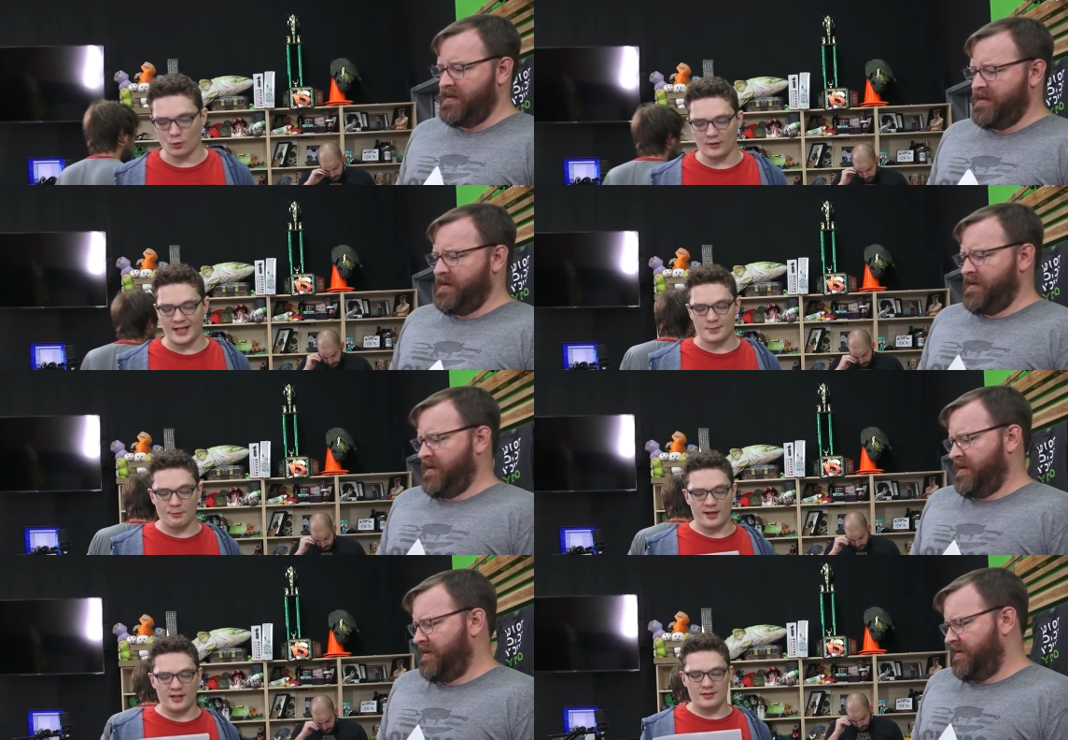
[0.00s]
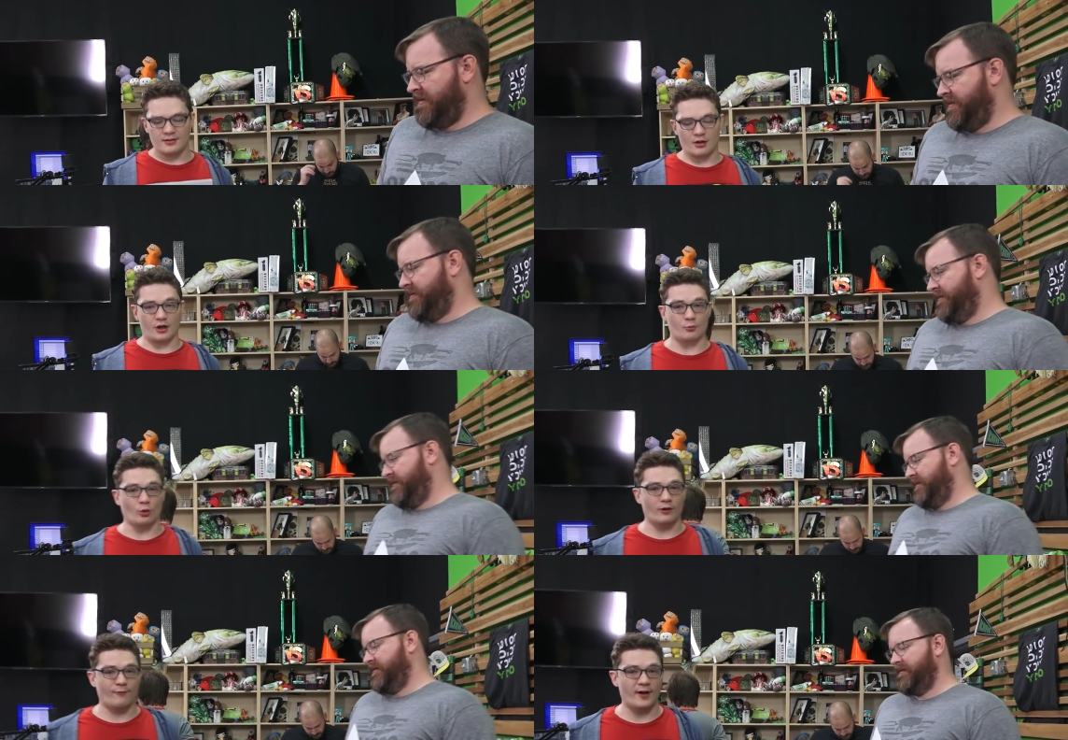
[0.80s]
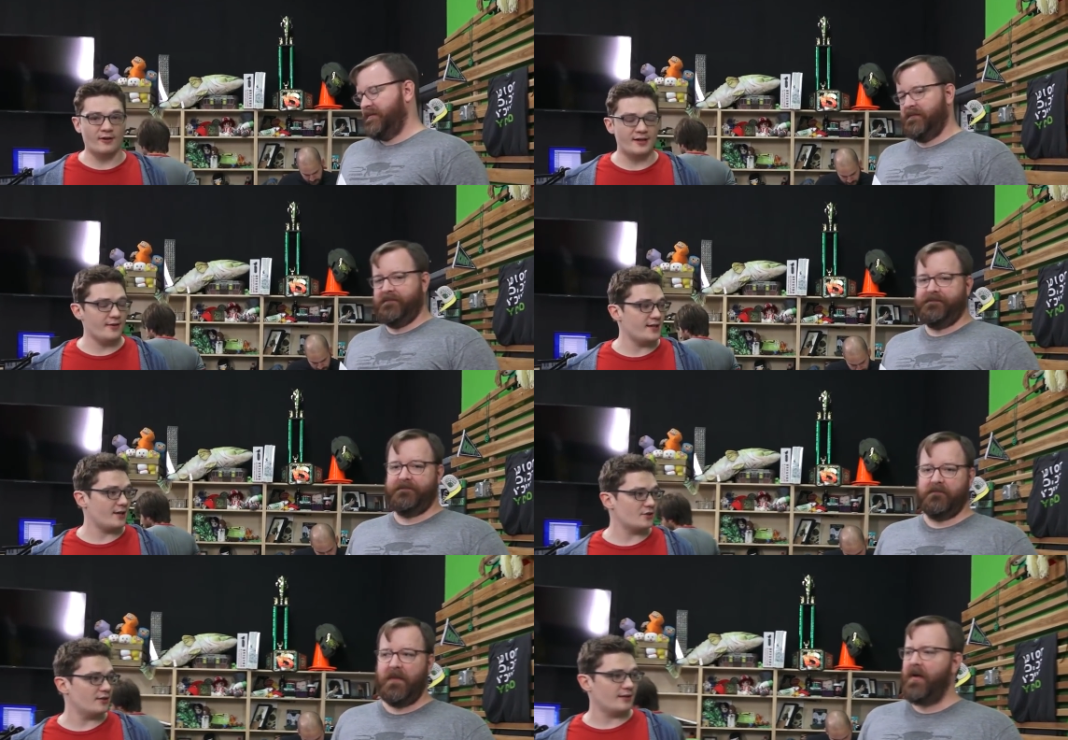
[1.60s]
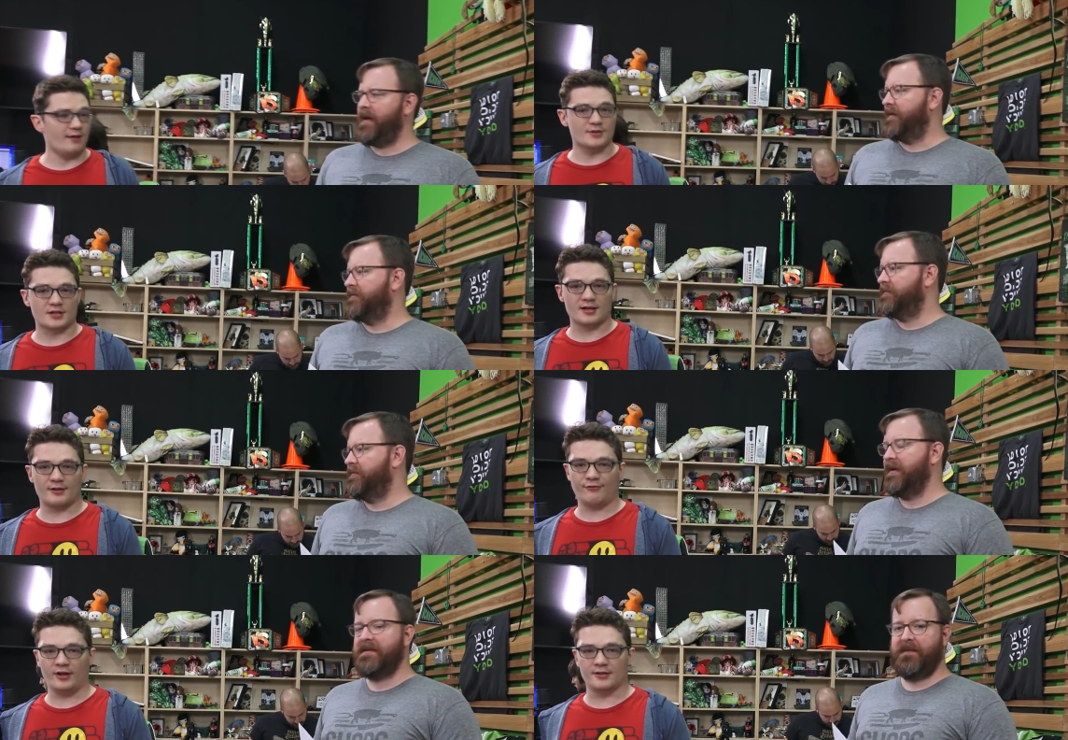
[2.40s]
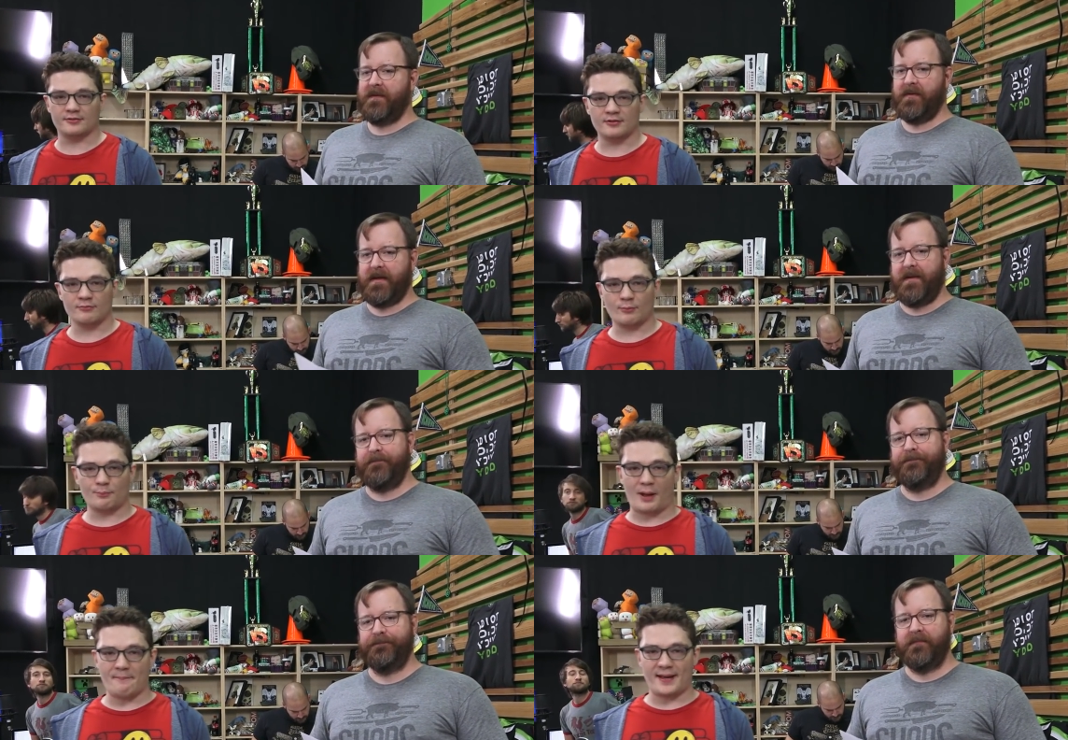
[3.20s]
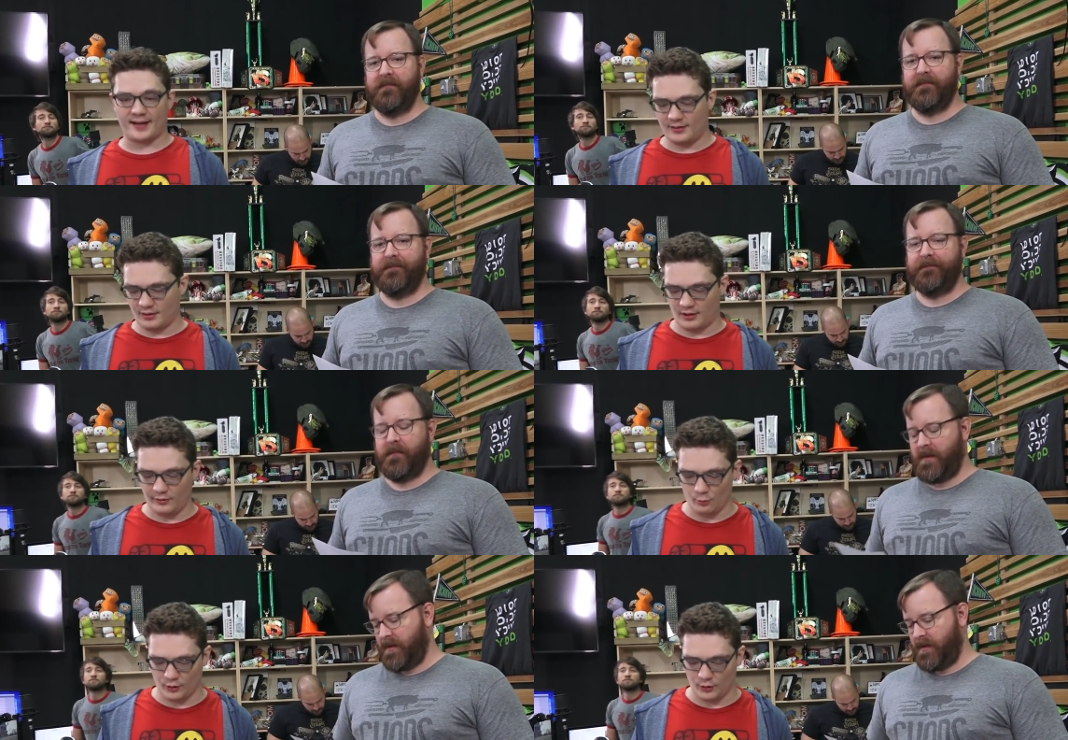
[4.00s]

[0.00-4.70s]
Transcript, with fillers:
Speaker 1: Roulette's play. Garden Warfare. That was actually oh, yeah. that was a ton of fun. What's the fun about that? Pop back into Garden